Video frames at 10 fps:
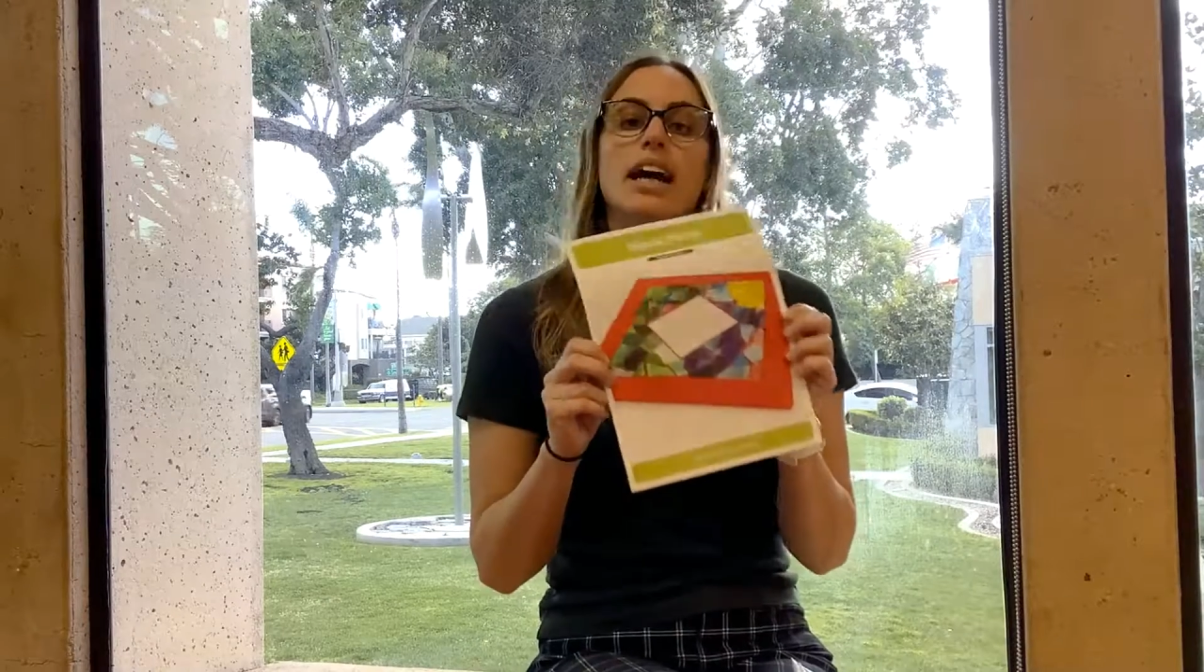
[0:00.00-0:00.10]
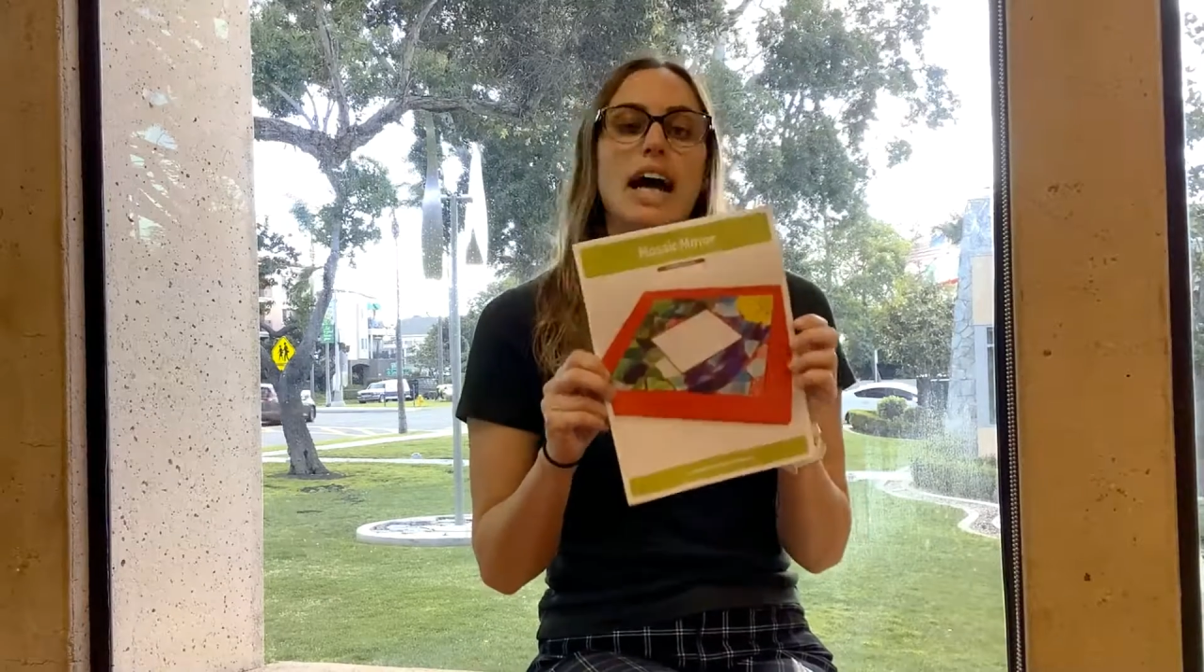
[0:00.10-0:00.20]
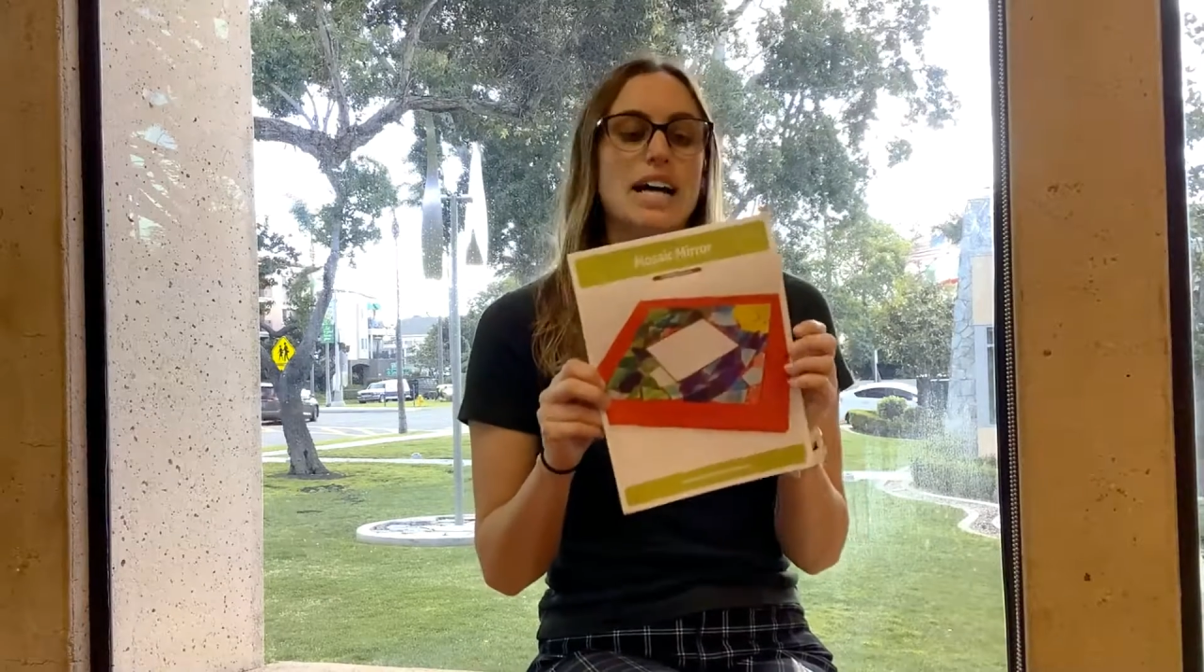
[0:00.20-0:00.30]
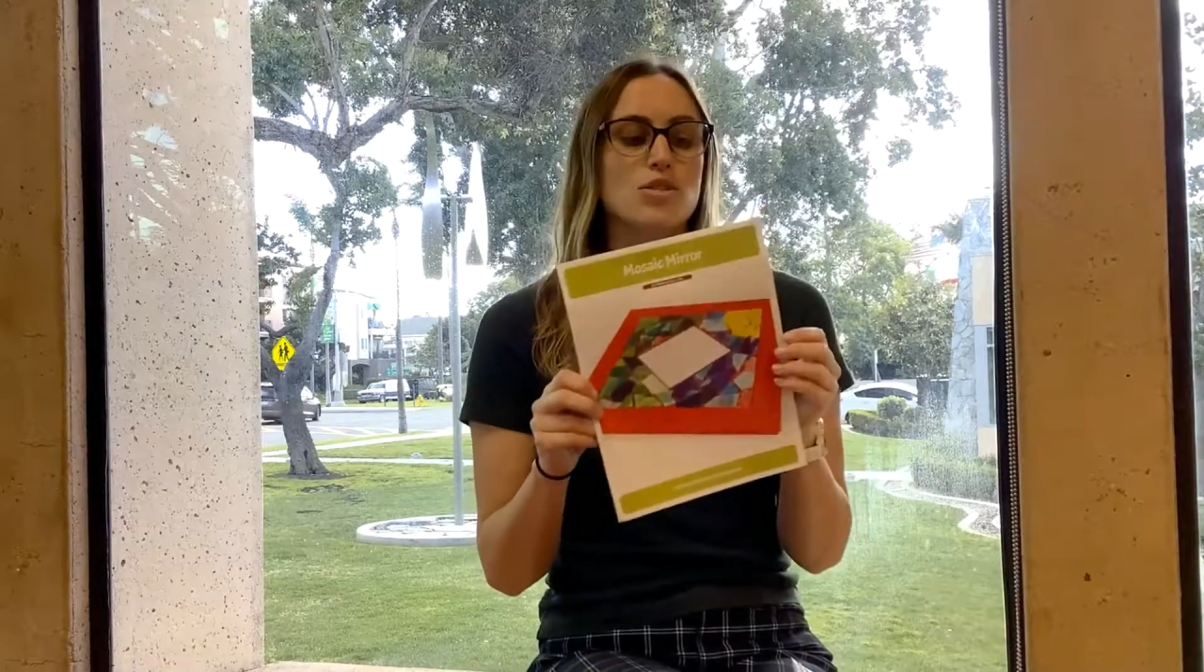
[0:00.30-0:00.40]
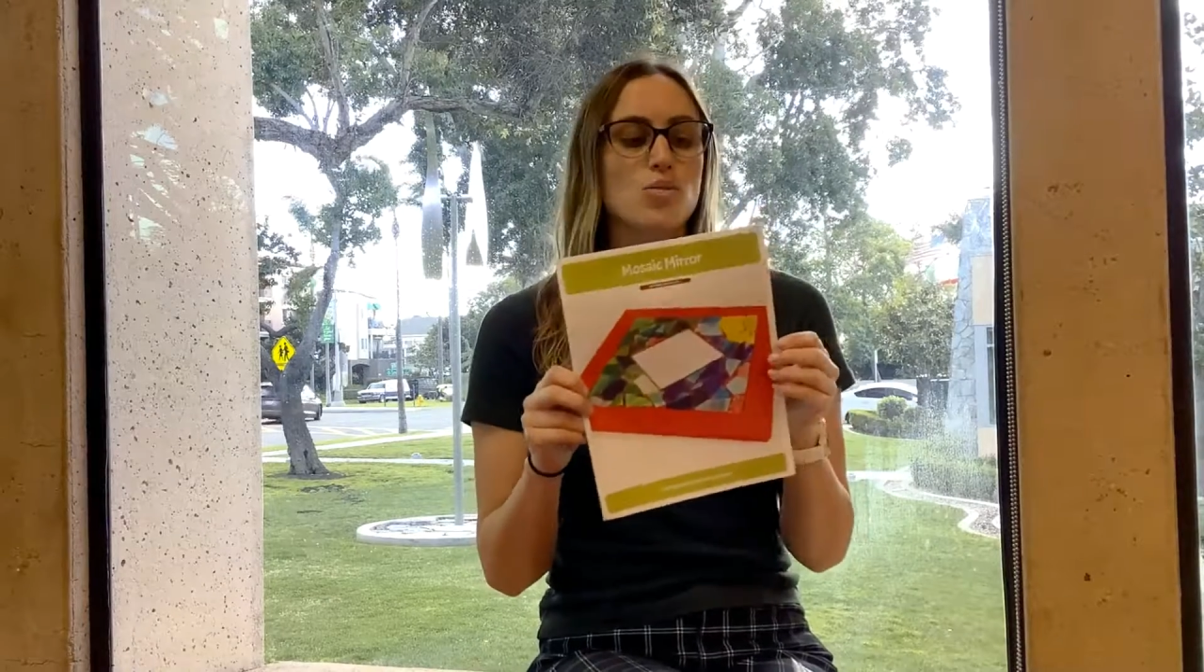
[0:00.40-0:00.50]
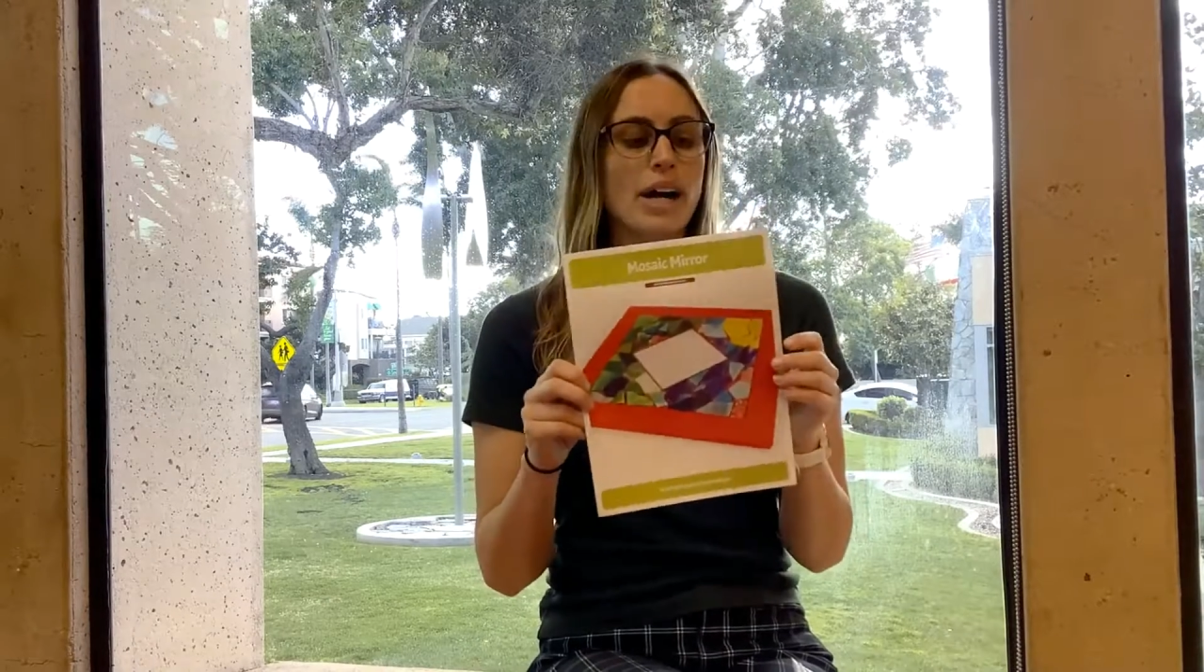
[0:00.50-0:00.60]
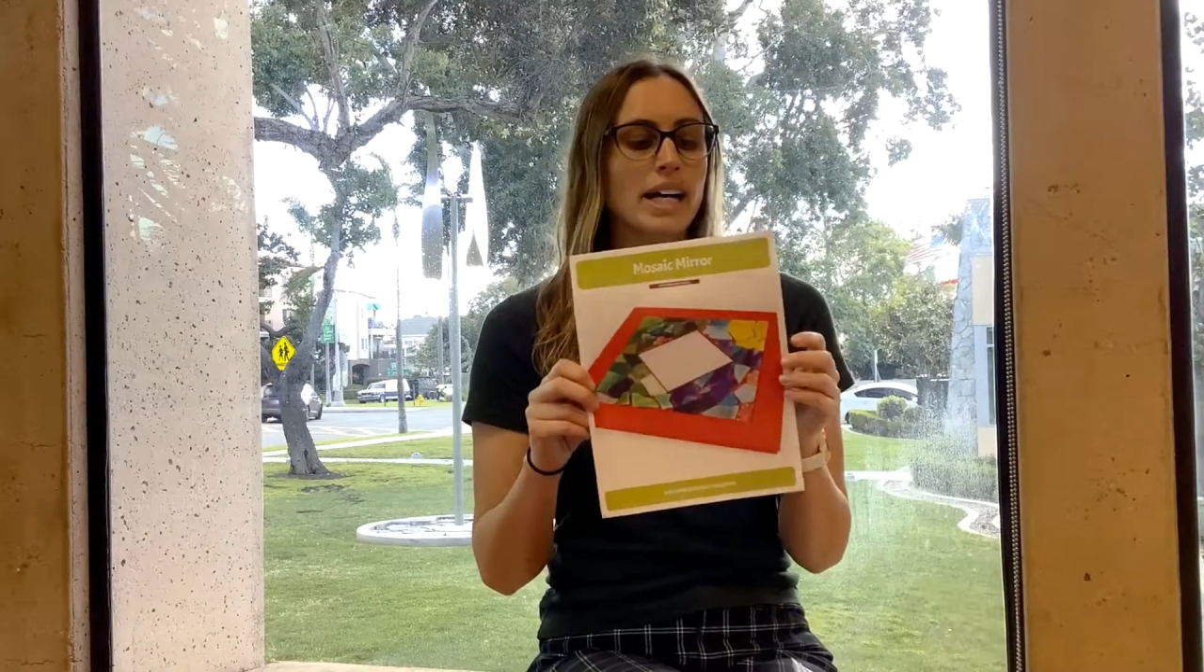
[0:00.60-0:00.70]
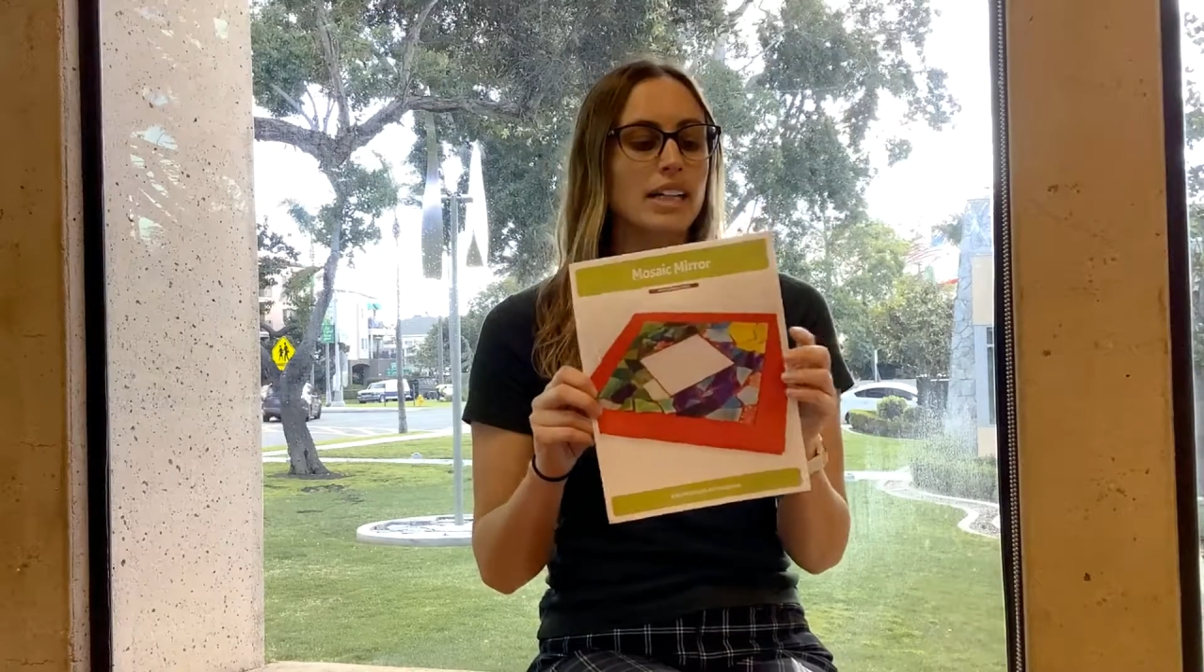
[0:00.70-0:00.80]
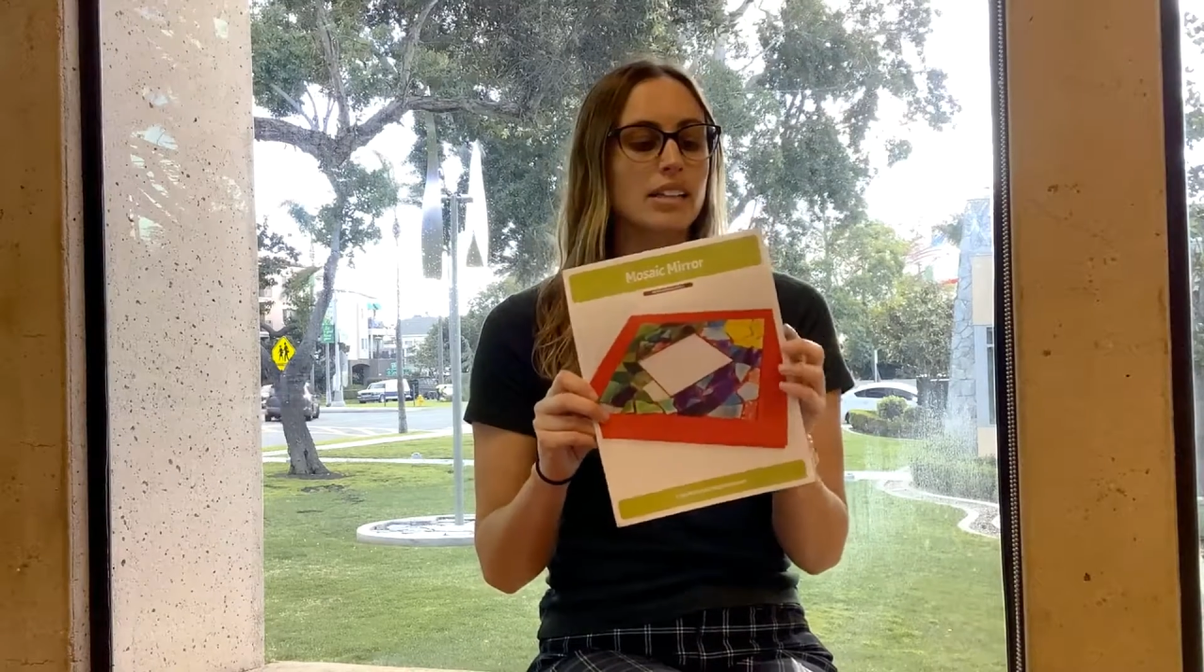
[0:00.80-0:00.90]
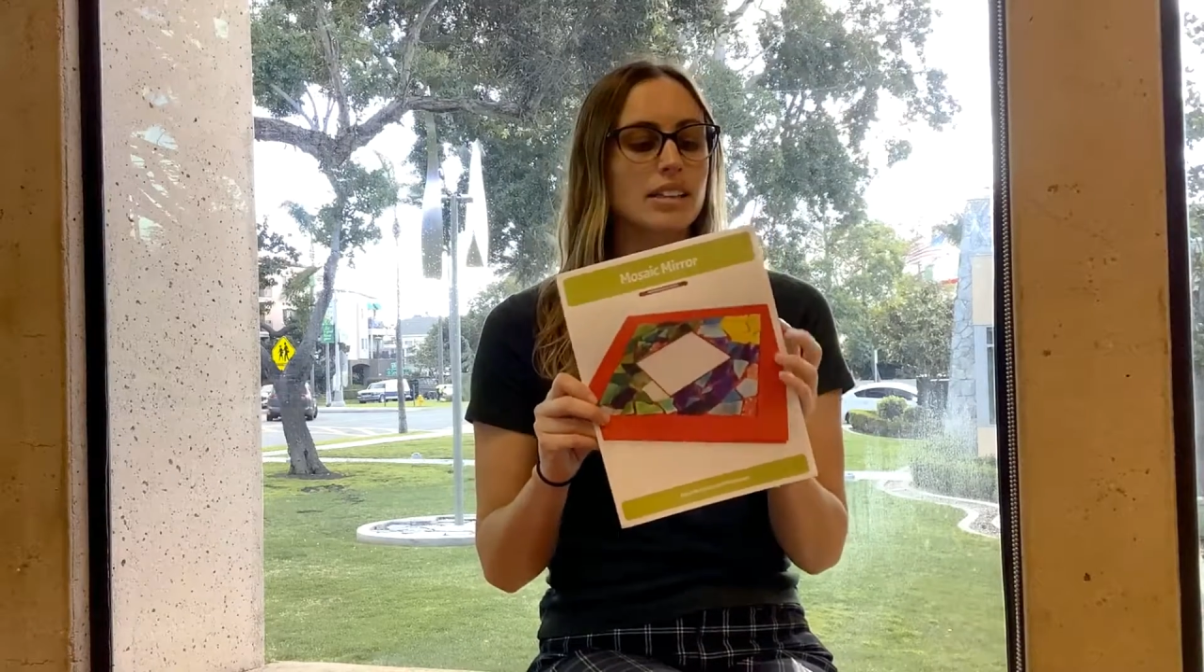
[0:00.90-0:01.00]
as
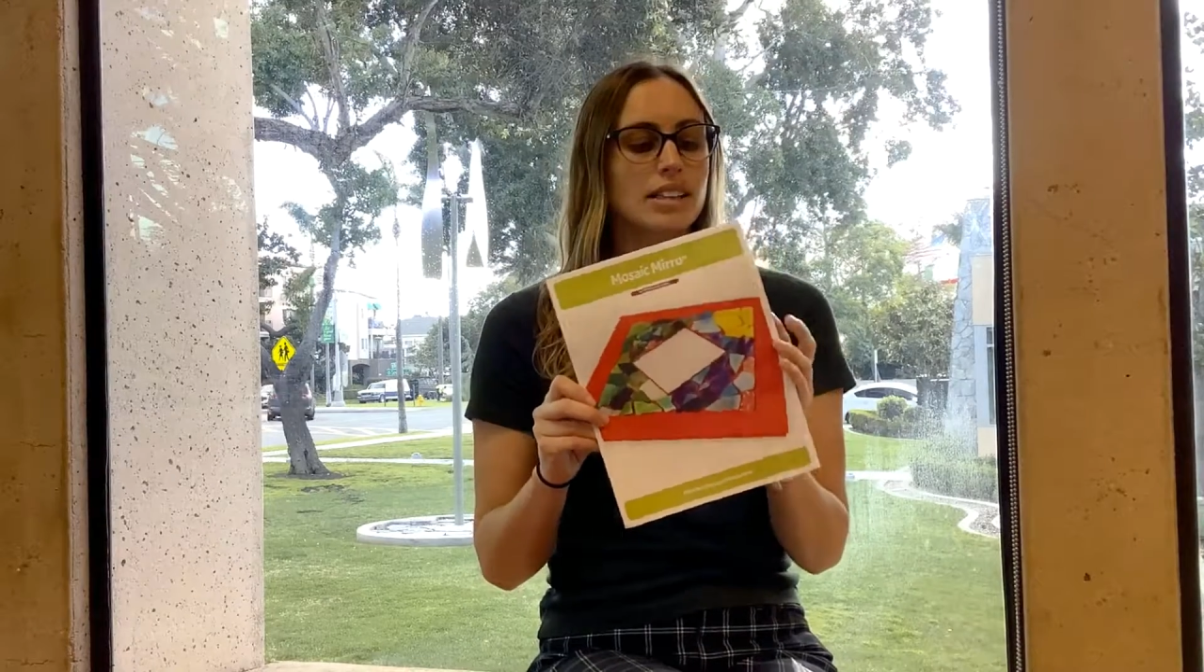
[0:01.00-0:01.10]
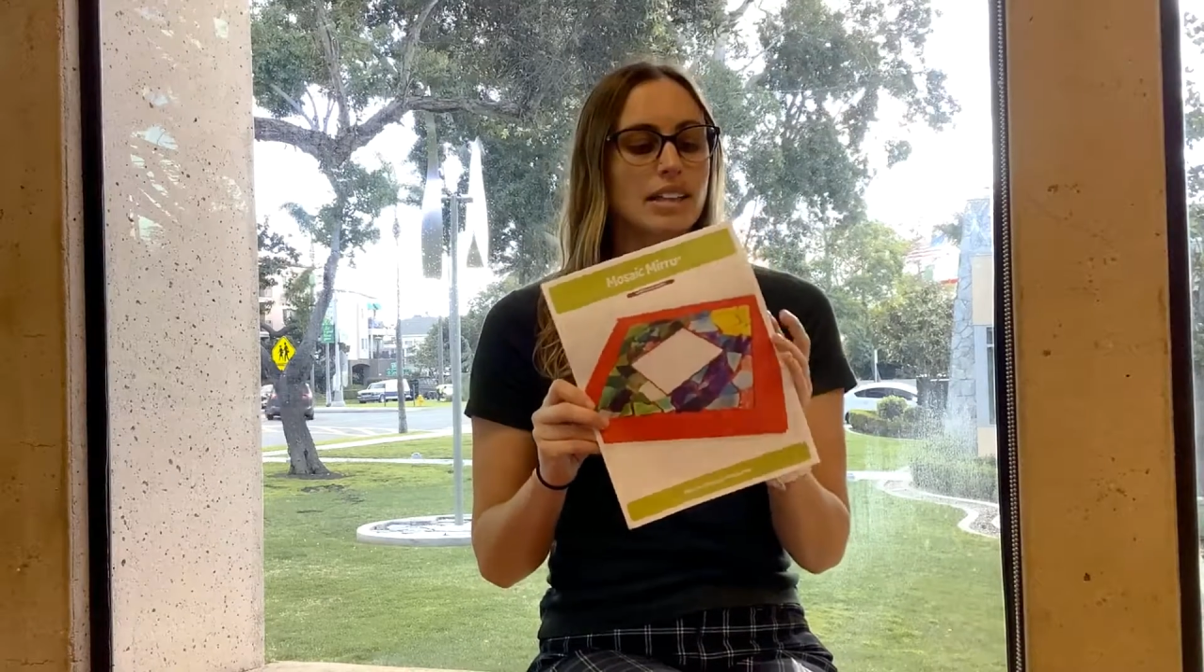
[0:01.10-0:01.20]
well